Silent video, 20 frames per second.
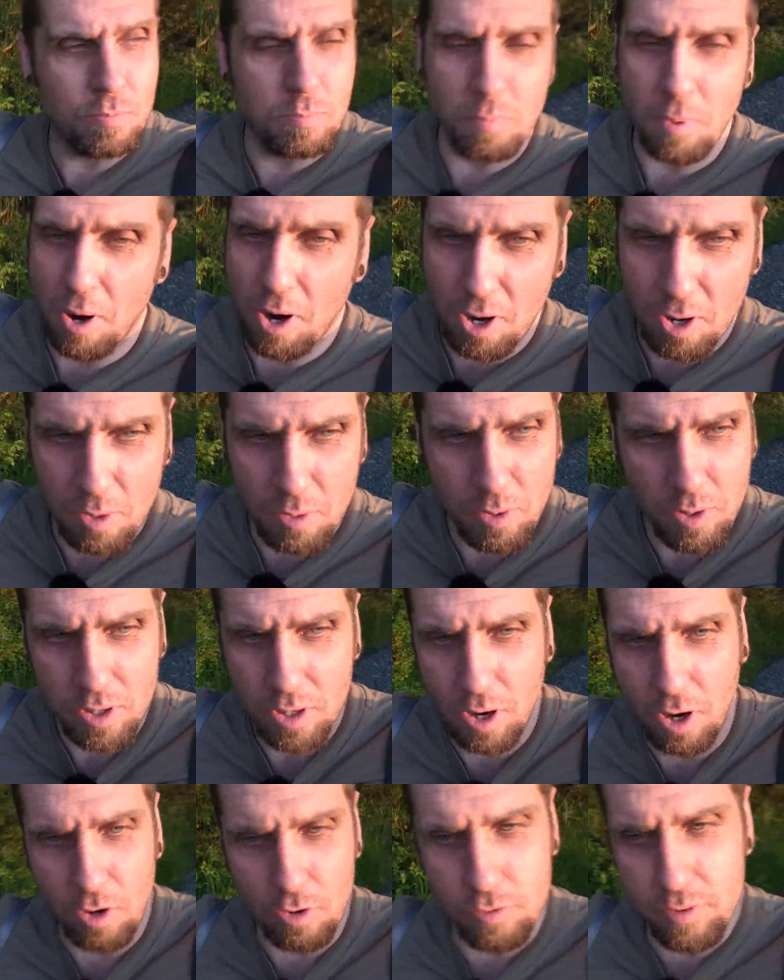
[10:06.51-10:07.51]
rent
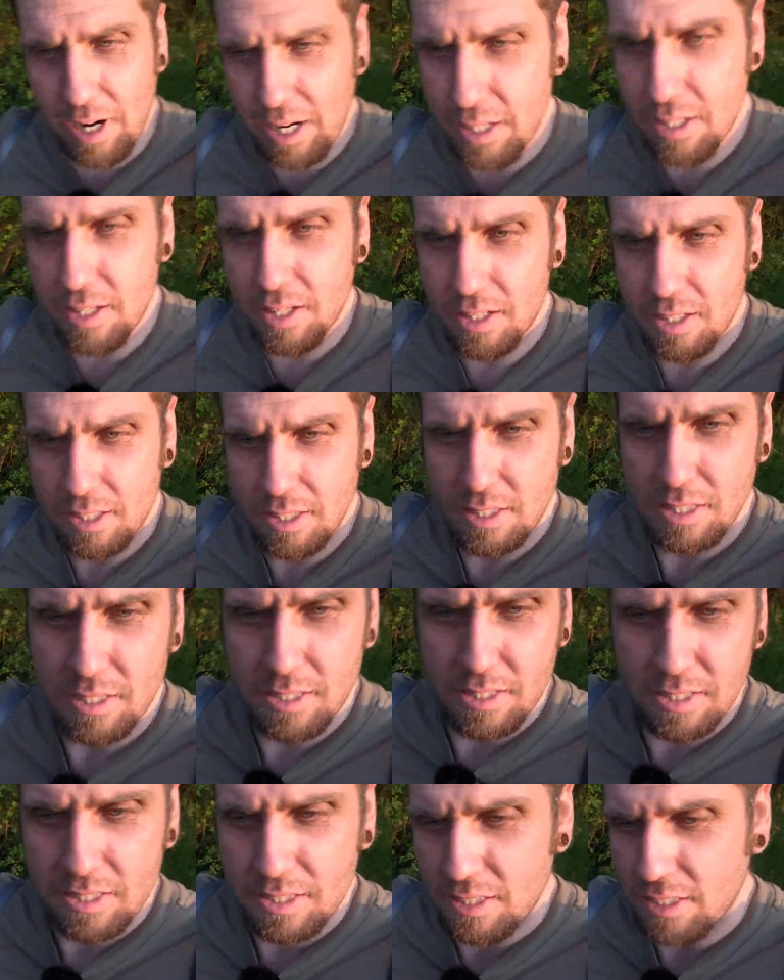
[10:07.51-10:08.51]

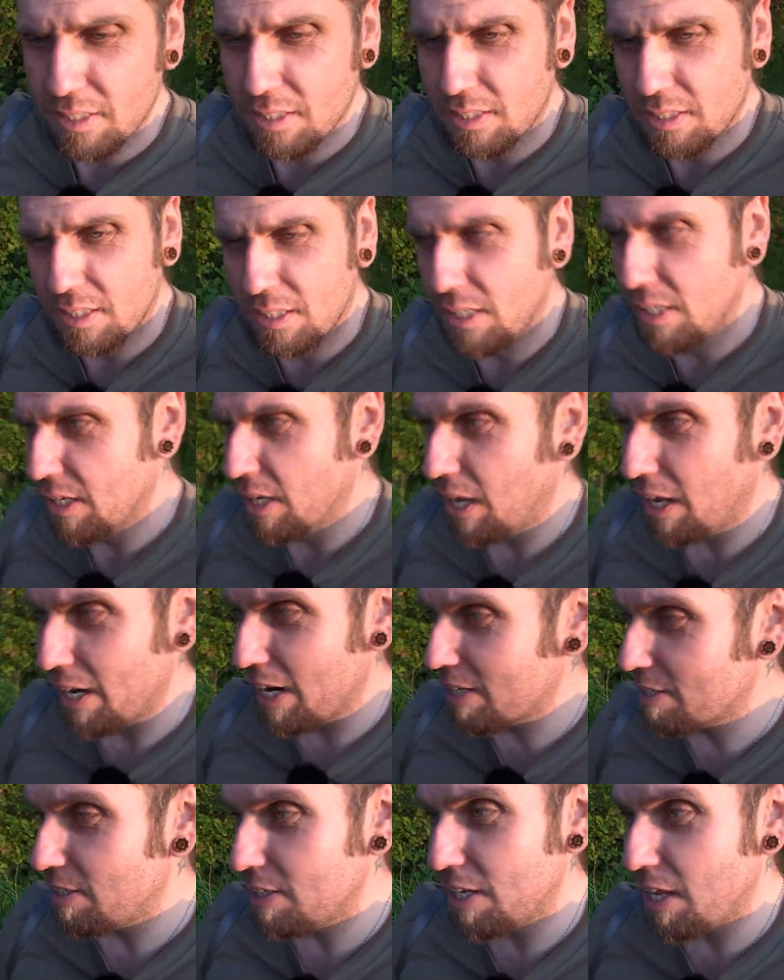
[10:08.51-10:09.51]
and actually test it out for
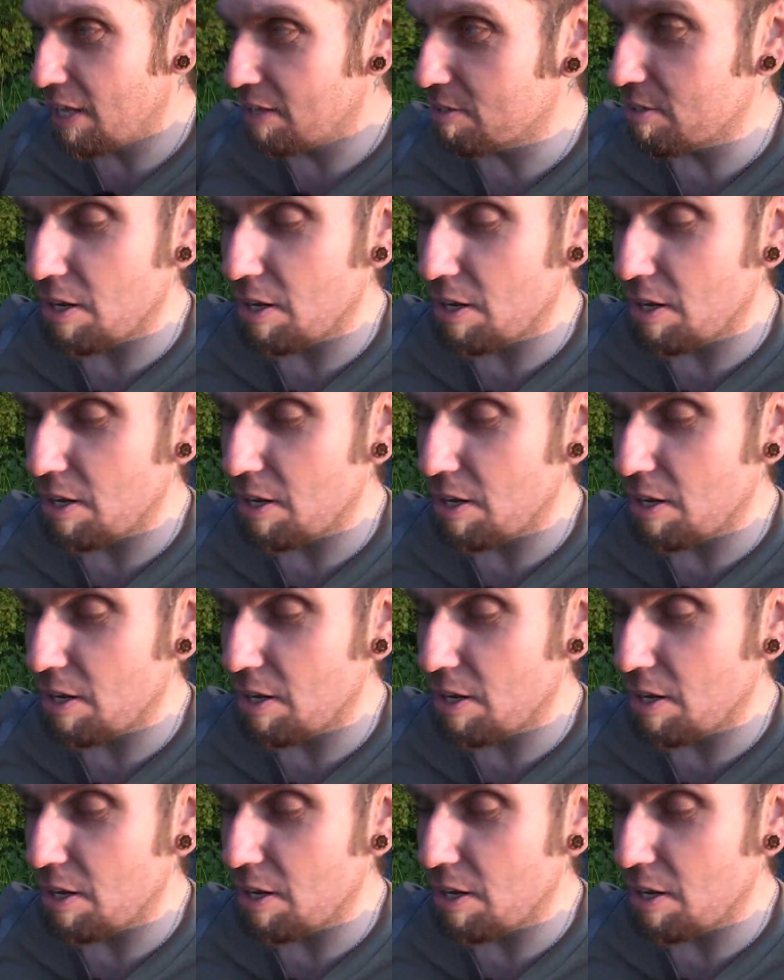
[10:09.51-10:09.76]
yourself.